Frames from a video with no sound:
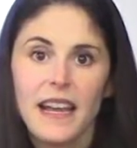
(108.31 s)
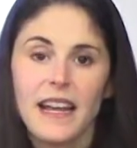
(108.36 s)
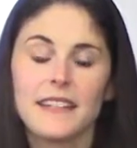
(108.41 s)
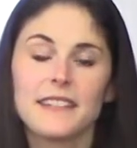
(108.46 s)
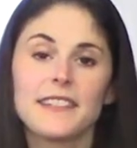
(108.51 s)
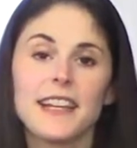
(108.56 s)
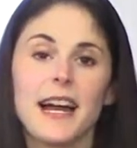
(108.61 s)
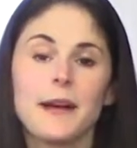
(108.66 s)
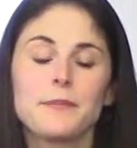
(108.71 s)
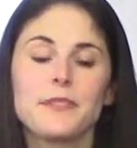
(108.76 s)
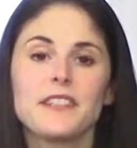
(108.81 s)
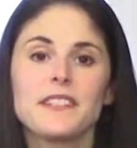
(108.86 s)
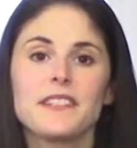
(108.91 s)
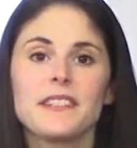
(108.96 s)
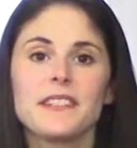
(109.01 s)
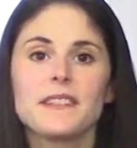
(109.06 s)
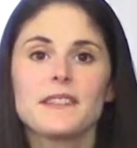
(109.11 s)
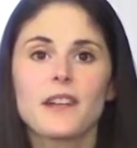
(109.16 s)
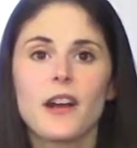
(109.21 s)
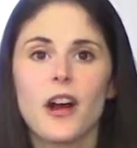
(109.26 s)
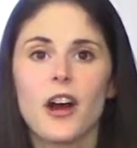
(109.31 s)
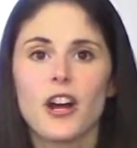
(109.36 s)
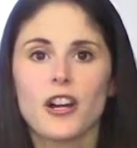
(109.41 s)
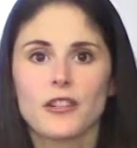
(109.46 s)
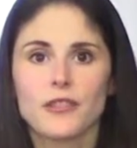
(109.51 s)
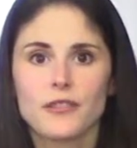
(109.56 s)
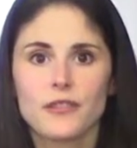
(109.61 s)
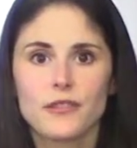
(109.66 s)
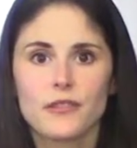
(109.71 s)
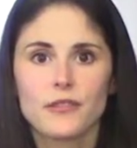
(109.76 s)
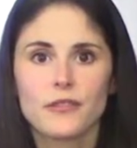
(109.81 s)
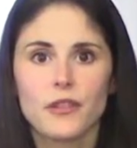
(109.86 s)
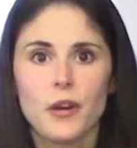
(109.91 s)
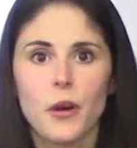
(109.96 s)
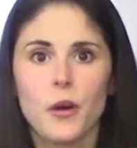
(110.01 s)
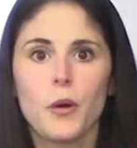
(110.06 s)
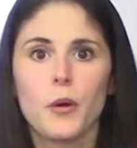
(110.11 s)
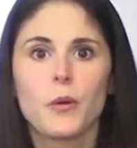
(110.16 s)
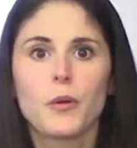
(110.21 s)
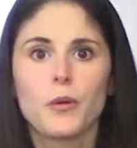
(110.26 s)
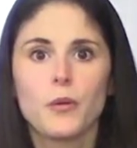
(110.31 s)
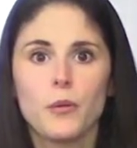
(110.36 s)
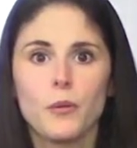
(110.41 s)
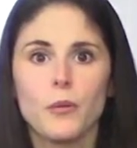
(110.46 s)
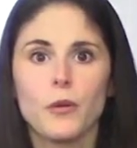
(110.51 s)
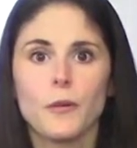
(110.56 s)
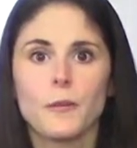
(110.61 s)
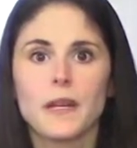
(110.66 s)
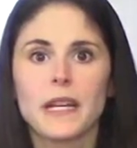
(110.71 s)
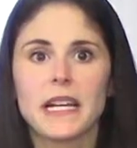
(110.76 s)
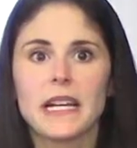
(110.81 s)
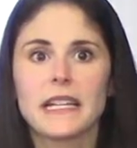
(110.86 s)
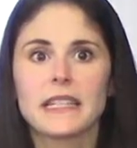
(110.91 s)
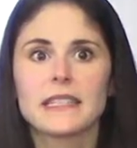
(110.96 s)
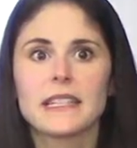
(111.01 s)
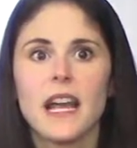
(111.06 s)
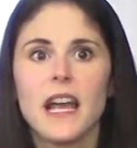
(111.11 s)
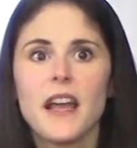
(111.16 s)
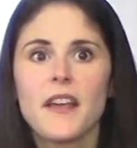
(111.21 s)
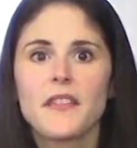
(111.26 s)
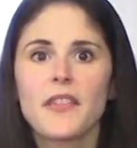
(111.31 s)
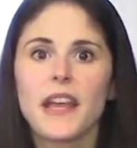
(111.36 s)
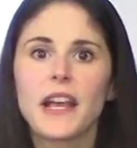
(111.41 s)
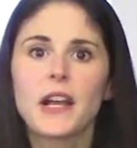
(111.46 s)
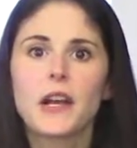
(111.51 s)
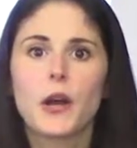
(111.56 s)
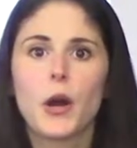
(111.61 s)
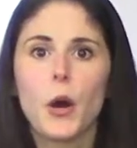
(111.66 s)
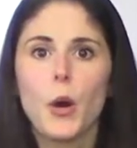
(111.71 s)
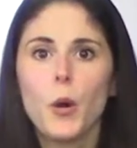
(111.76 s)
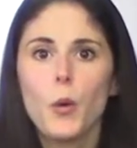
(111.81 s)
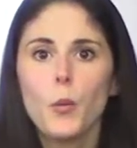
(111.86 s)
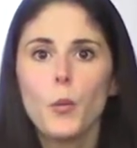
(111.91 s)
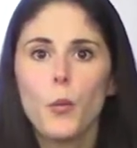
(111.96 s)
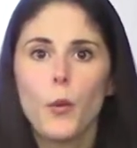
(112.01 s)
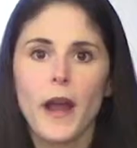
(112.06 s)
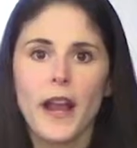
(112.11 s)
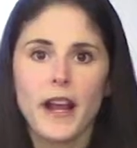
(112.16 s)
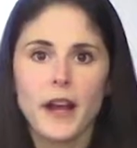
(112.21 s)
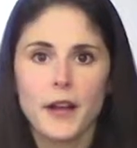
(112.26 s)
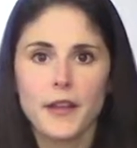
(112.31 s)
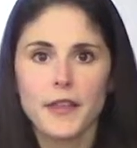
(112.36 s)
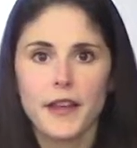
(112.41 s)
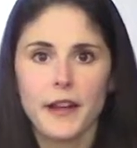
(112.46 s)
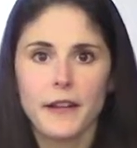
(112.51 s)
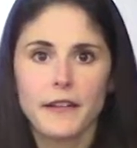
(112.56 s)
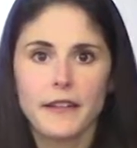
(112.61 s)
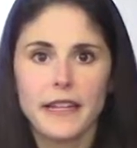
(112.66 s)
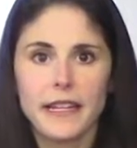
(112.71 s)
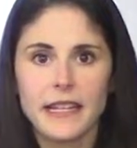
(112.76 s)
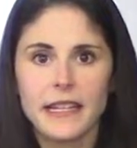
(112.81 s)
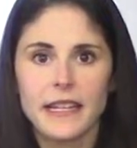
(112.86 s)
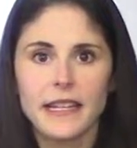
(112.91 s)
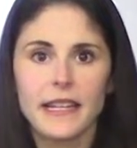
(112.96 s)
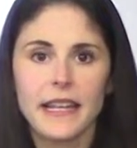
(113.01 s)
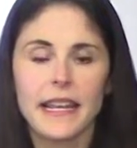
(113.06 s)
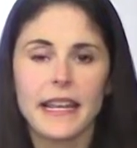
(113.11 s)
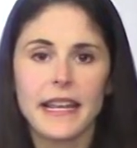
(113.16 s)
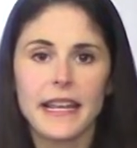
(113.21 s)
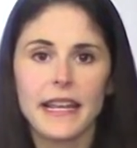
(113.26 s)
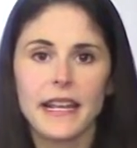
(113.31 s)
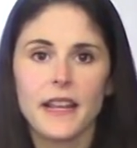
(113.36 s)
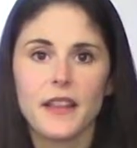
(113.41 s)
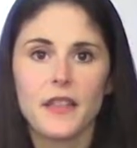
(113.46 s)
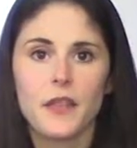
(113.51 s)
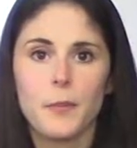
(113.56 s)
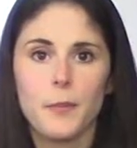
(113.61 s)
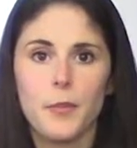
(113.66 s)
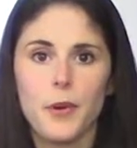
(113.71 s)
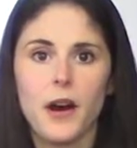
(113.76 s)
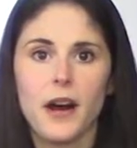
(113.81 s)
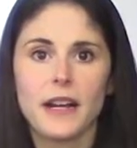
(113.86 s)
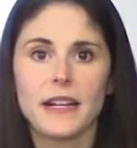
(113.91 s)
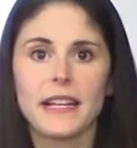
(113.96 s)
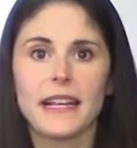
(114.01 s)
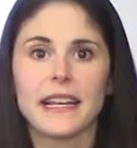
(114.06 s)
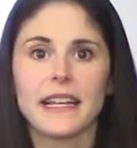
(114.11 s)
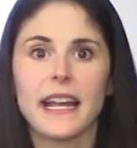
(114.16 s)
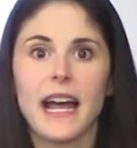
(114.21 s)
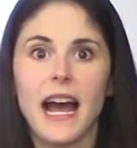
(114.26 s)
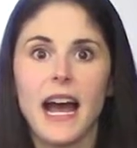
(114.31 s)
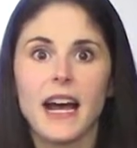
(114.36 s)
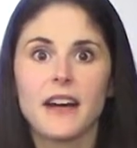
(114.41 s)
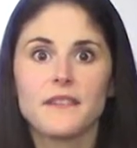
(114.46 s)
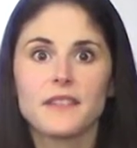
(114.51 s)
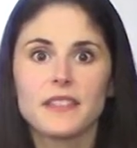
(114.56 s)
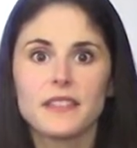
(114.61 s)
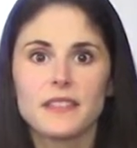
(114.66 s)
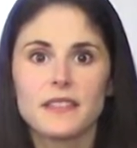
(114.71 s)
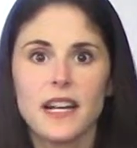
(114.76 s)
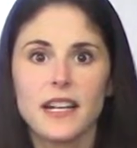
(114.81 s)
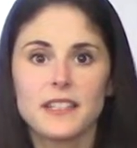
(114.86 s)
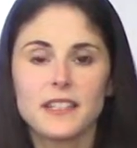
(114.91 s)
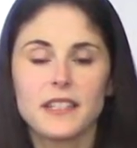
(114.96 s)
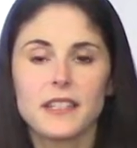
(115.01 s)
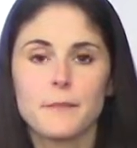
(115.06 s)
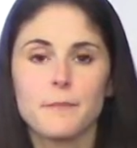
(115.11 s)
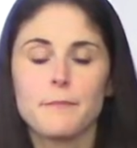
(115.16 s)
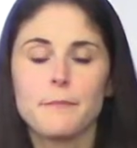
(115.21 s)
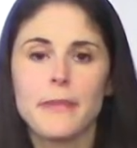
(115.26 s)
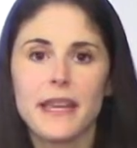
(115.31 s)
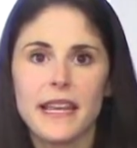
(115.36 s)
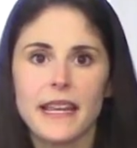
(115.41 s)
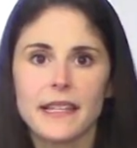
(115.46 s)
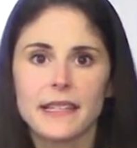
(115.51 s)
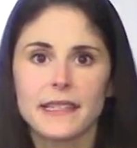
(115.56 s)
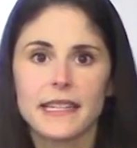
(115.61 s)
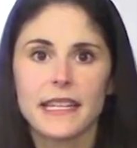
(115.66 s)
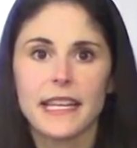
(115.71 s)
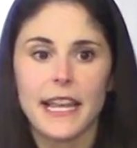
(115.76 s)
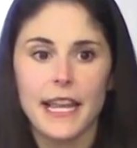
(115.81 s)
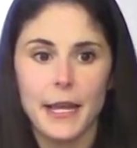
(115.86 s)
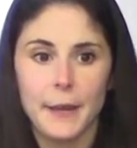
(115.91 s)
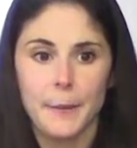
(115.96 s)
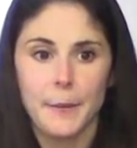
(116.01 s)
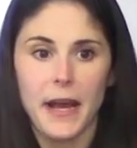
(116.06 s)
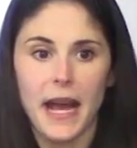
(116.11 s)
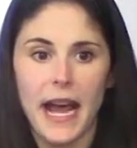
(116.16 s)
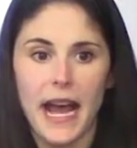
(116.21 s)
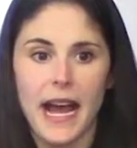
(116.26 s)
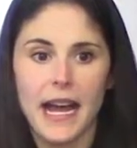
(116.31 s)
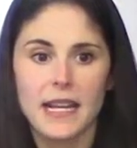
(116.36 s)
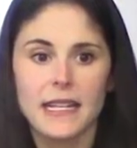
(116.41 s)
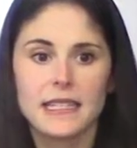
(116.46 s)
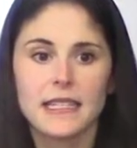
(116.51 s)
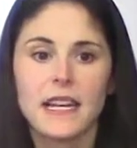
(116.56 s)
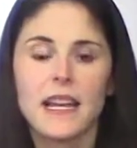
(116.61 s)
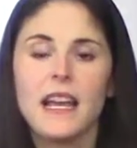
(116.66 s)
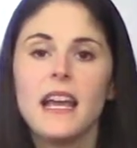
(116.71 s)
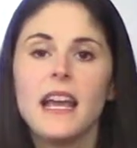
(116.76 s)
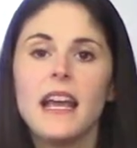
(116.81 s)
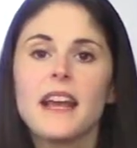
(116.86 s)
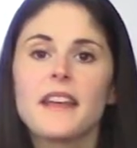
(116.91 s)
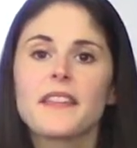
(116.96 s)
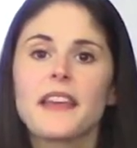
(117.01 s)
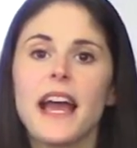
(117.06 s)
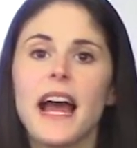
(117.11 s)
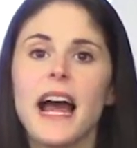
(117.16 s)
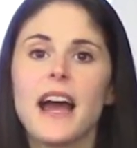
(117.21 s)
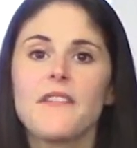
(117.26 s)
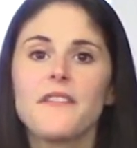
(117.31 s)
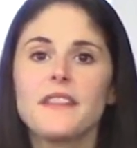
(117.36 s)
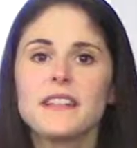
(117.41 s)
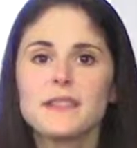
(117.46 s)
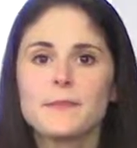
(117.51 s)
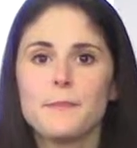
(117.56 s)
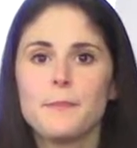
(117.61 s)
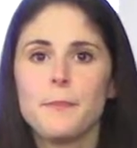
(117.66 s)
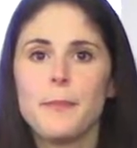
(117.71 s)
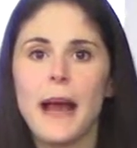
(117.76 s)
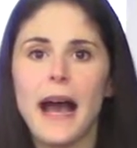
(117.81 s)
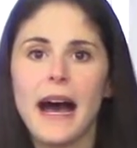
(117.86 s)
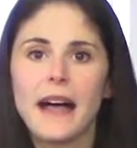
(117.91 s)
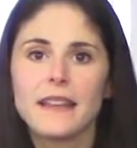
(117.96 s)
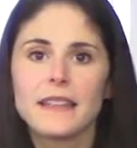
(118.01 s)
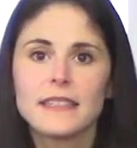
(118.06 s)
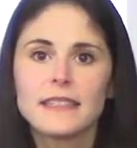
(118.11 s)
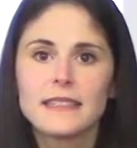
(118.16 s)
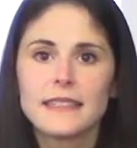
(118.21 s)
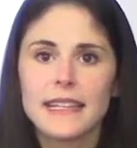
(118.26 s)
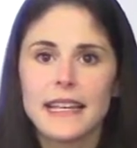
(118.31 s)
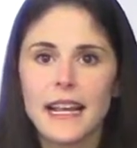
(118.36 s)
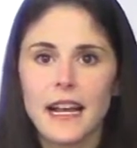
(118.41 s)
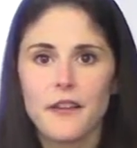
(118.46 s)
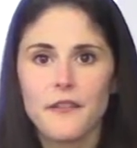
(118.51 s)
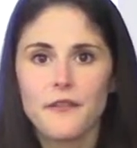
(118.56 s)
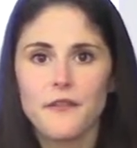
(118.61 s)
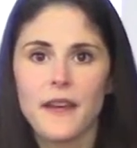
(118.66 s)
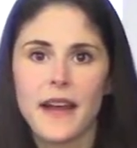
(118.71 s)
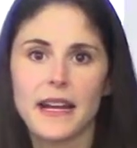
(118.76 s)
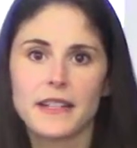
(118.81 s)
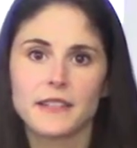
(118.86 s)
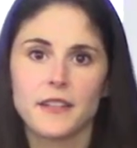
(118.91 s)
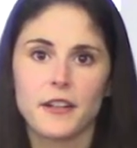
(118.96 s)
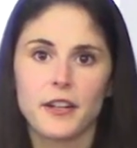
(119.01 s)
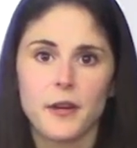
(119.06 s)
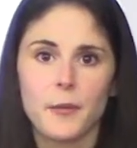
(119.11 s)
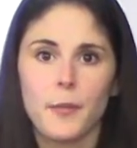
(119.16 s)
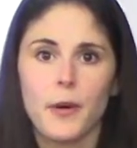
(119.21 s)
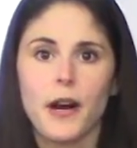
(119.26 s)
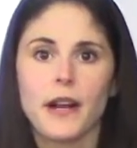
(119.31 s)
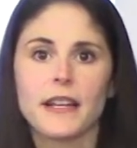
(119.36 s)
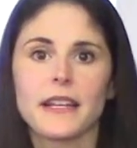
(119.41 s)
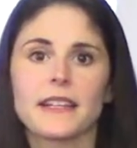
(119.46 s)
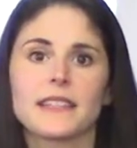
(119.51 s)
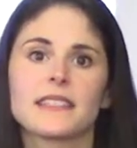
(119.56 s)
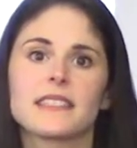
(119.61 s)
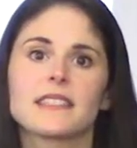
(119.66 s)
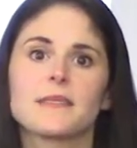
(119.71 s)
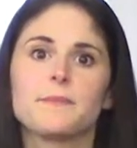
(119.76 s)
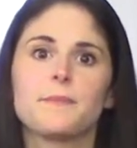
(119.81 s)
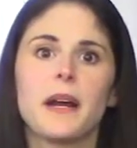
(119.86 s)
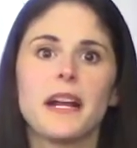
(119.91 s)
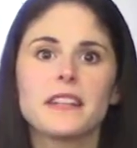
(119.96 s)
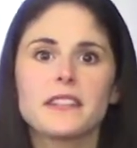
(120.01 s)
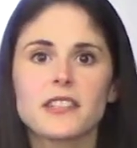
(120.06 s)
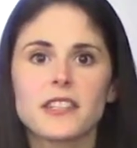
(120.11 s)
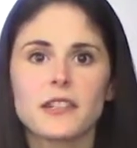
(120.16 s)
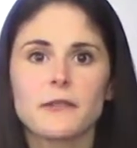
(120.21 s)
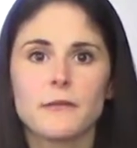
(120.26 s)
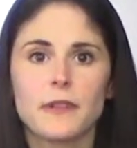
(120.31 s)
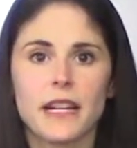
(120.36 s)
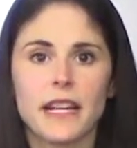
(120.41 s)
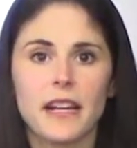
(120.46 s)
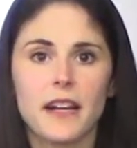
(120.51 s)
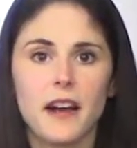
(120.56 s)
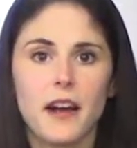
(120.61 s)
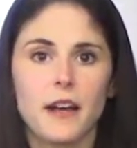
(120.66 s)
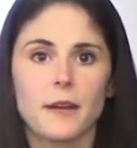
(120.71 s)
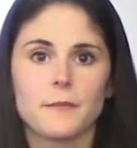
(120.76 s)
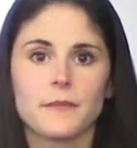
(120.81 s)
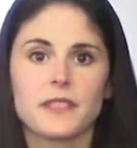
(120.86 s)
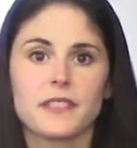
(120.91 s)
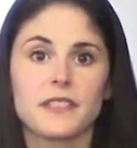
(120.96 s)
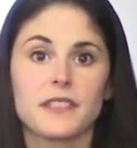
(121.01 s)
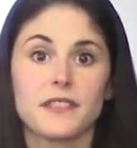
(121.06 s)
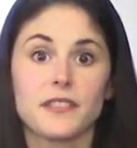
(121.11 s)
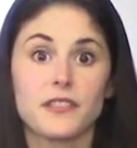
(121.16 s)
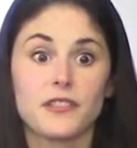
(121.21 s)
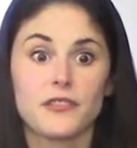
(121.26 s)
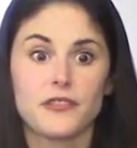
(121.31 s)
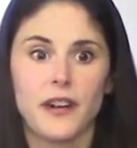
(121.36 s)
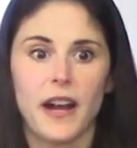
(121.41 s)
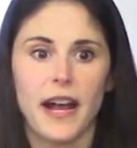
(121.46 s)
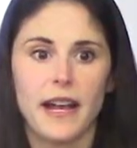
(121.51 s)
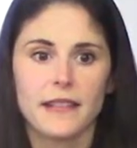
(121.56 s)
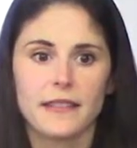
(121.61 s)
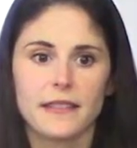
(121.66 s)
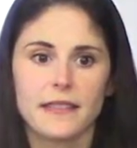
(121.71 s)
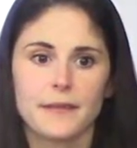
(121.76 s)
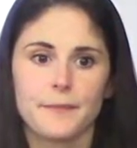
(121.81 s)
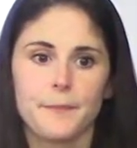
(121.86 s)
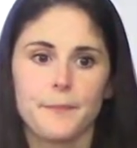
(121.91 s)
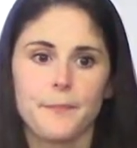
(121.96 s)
Adaptogens are so cool because they go where they're needed in the body and have such an amazing impact. They have this balancing effect on our body, especially when it comes to stress.